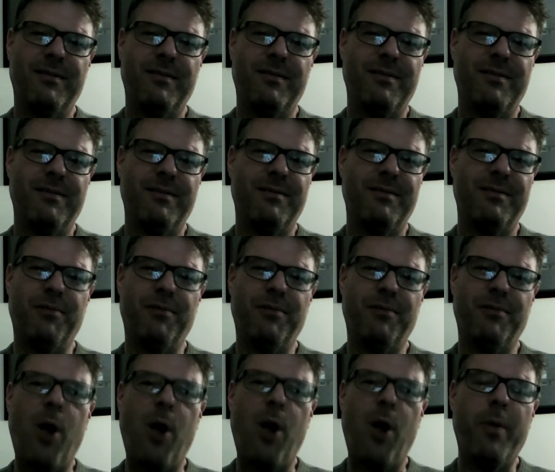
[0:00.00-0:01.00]

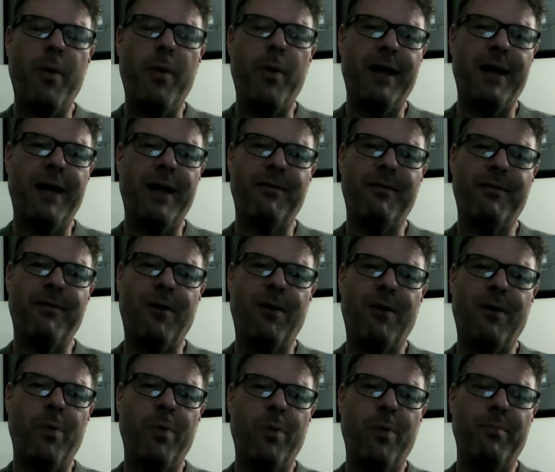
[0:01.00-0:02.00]
reopening it for
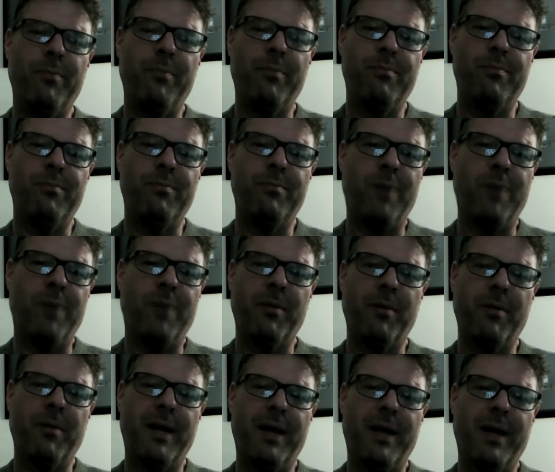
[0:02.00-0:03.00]
open public
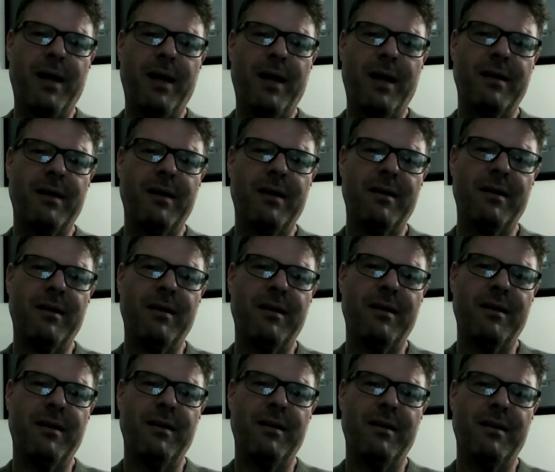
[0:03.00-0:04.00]
bidding?
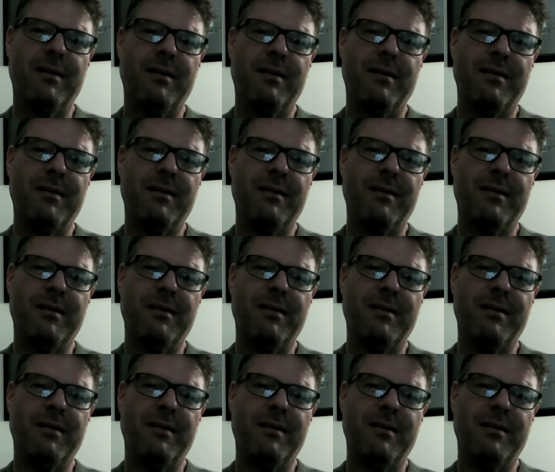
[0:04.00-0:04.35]
Like nothing